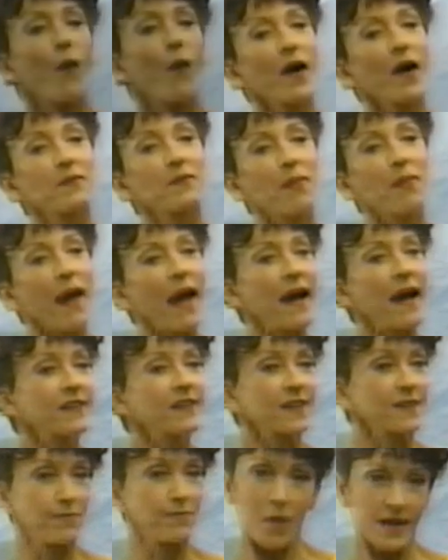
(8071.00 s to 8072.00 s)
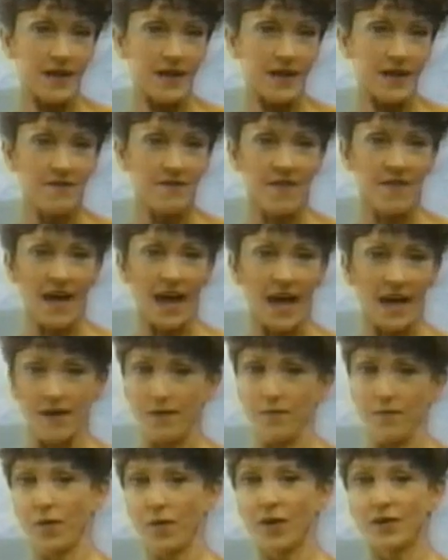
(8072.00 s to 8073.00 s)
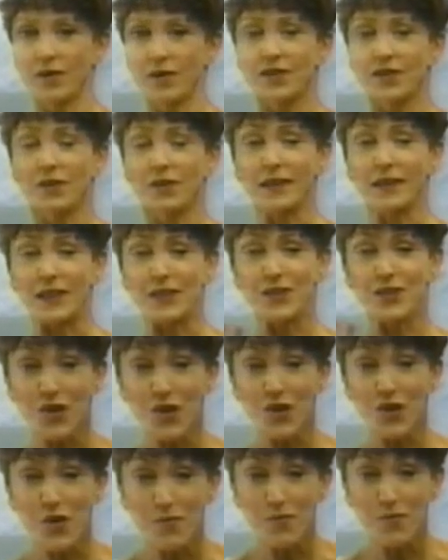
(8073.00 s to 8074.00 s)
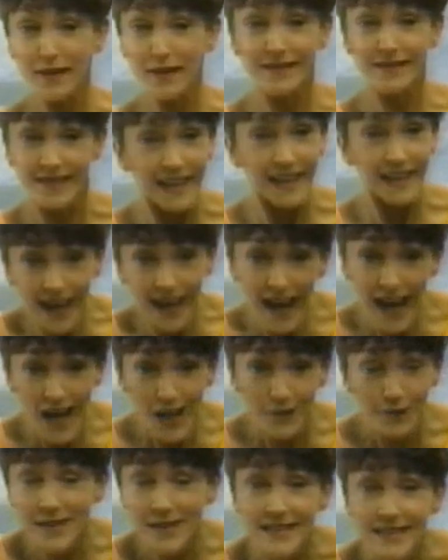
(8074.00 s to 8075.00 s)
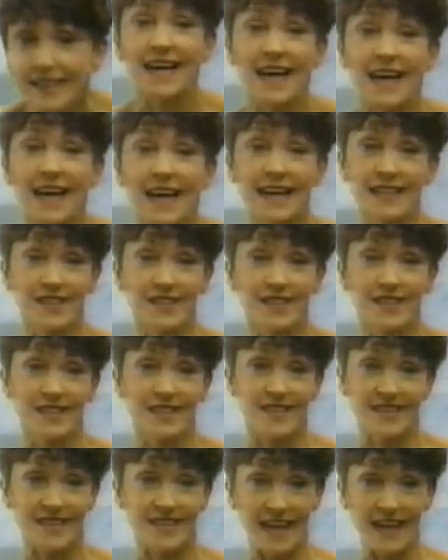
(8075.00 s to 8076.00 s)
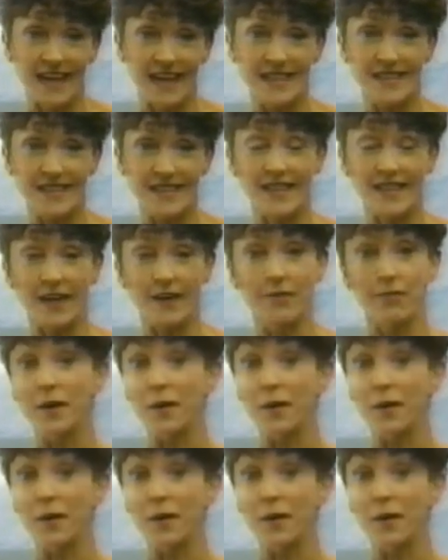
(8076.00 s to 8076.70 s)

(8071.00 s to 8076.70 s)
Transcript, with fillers: one pound of body fat burns only two measly calories a day to sustain itself,